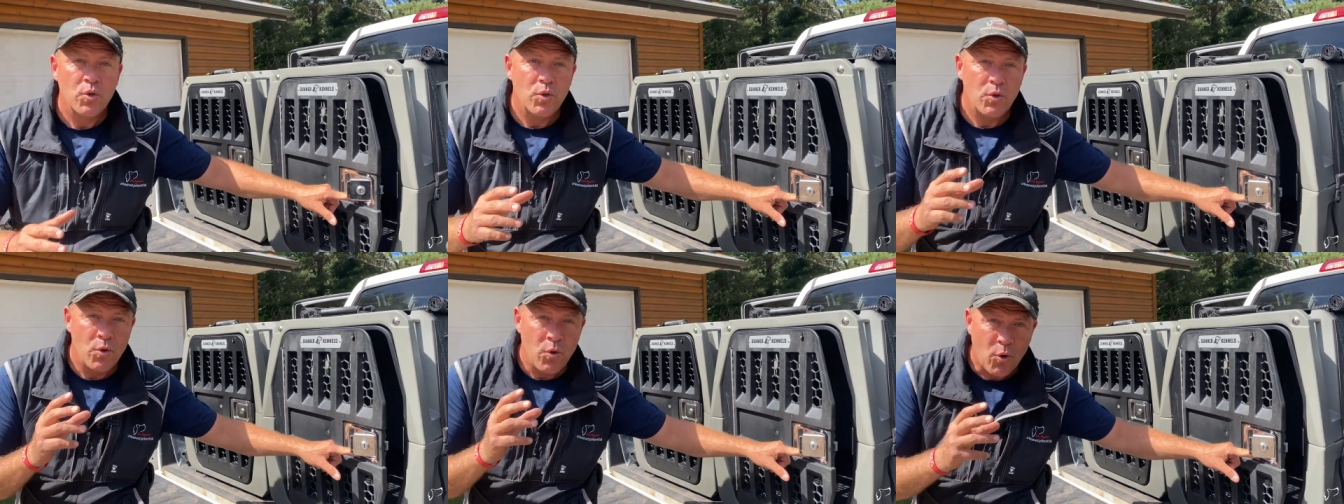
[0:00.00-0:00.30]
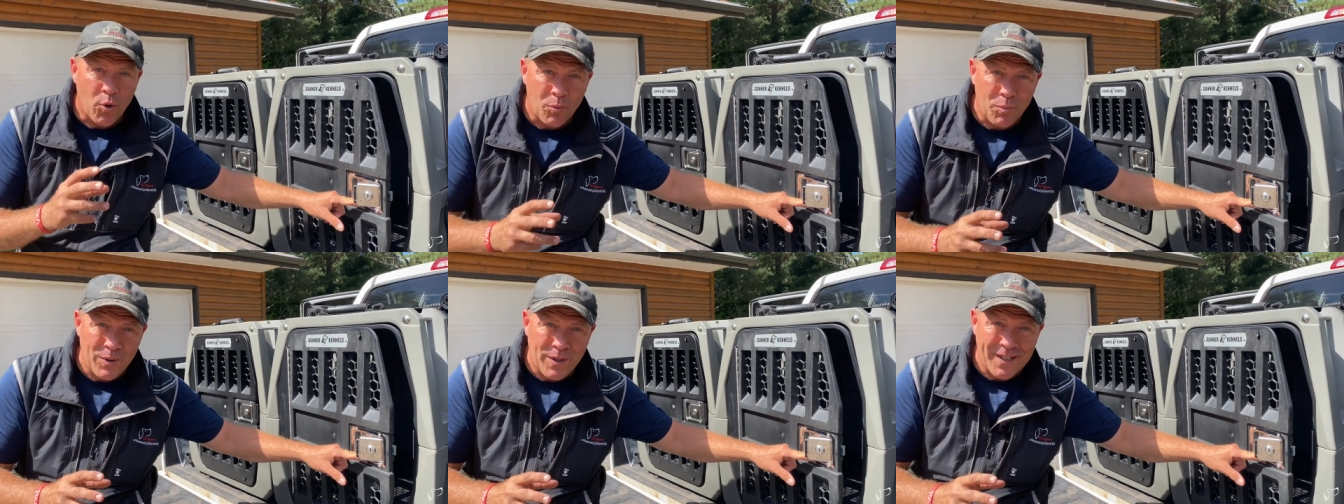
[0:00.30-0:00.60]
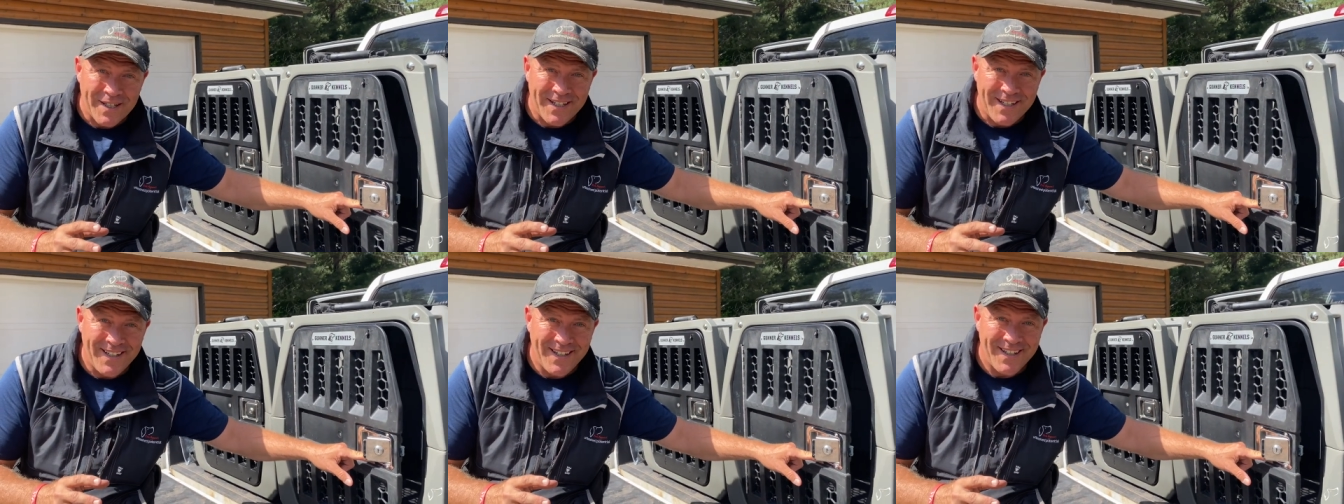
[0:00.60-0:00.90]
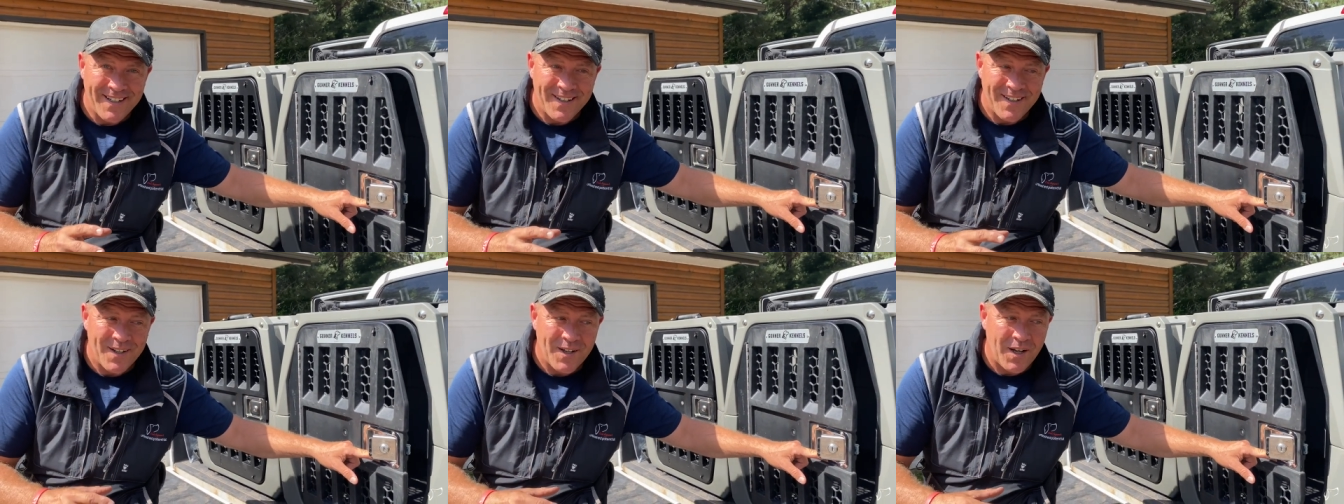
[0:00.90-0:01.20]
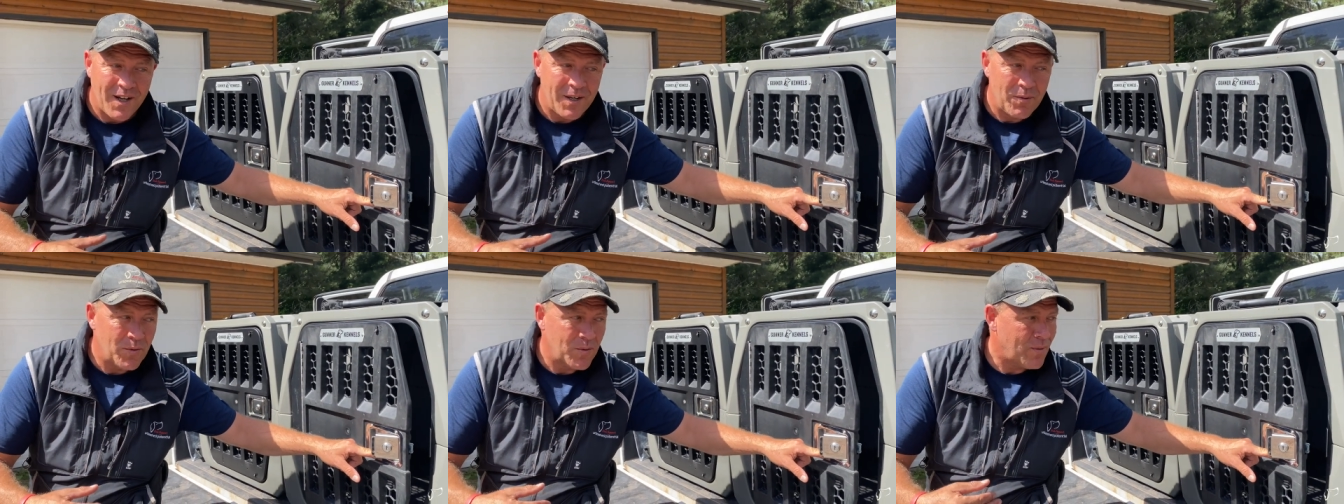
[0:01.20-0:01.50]
Normally,
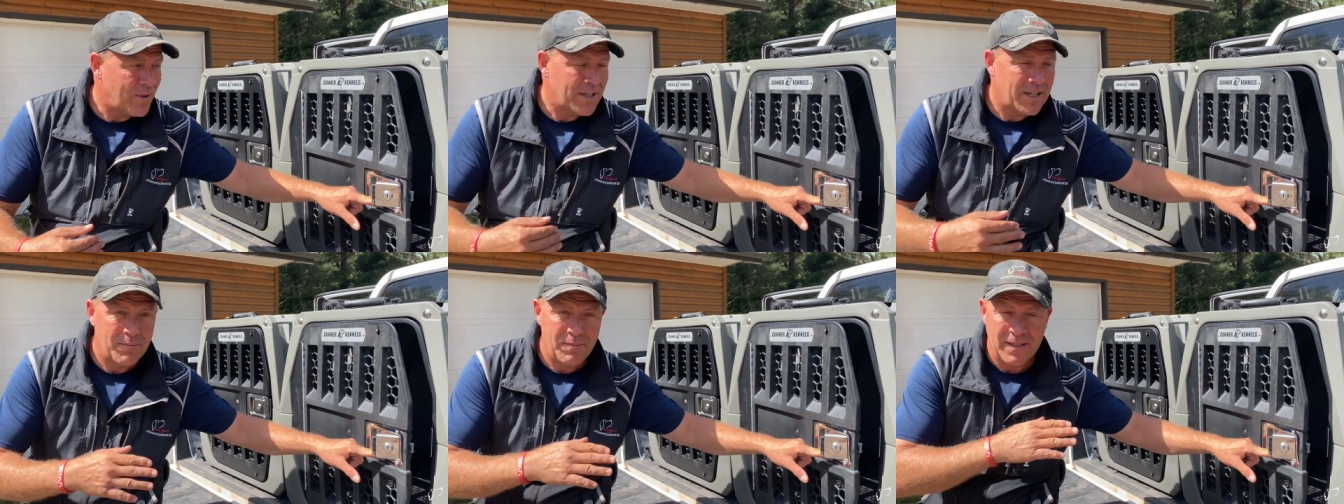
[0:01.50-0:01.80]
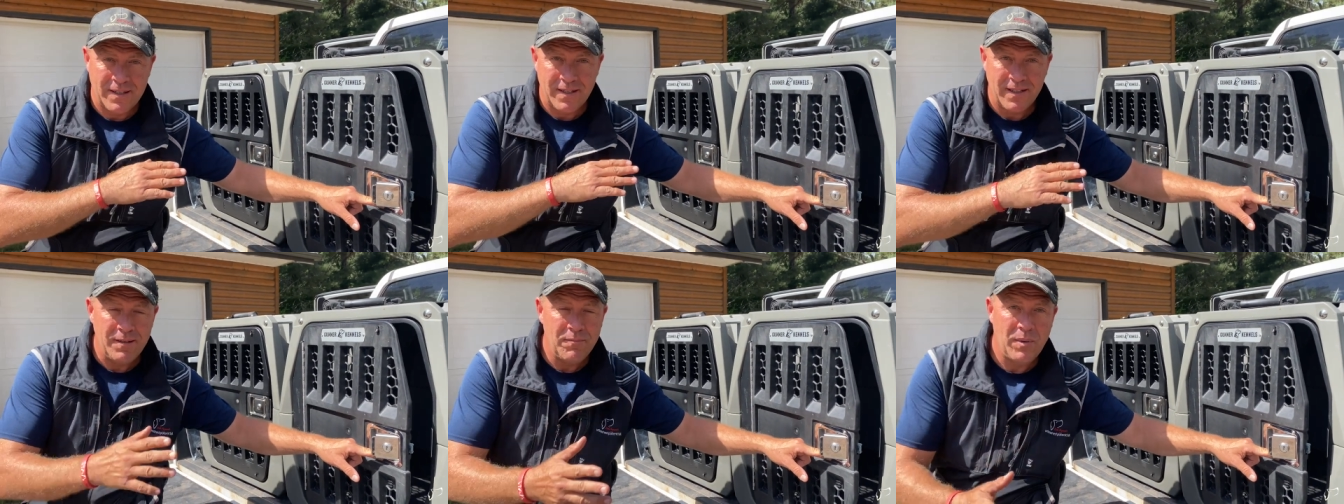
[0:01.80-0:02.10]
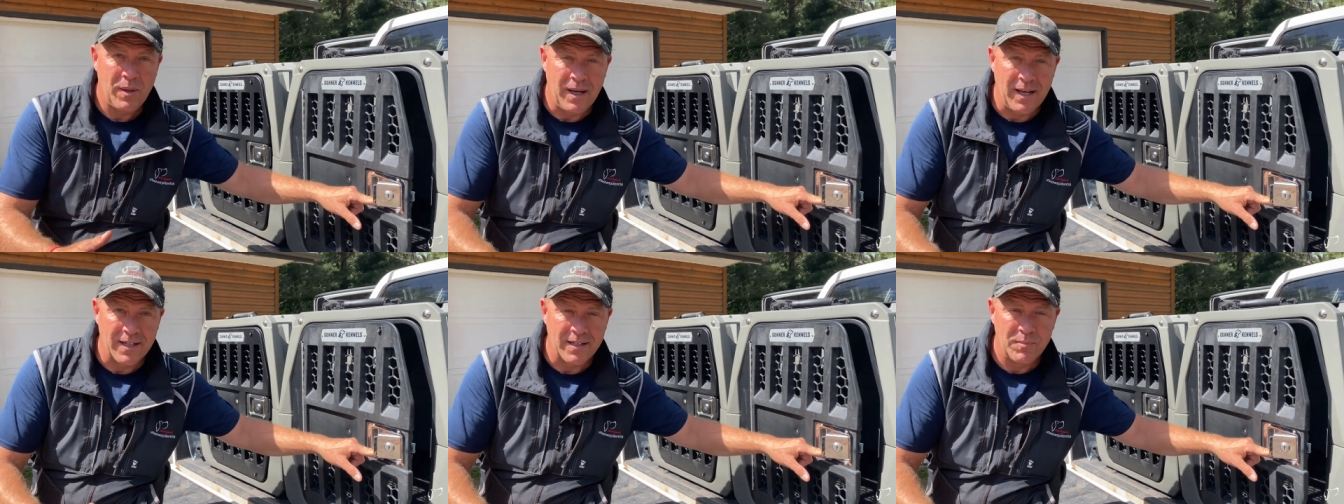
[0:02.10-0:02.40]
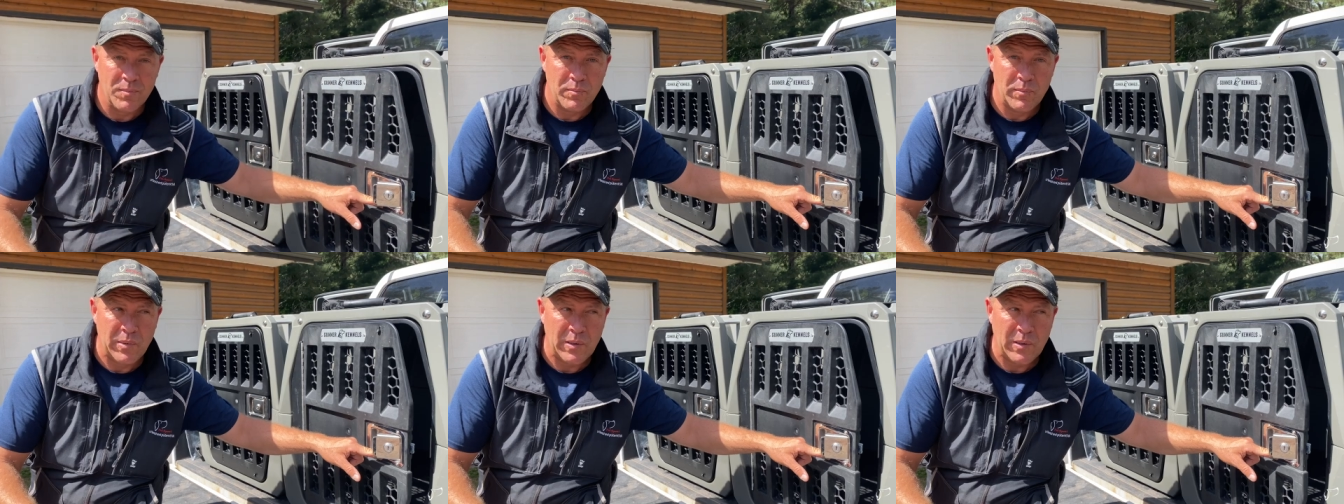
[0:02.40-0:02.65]
I would recommend an impact,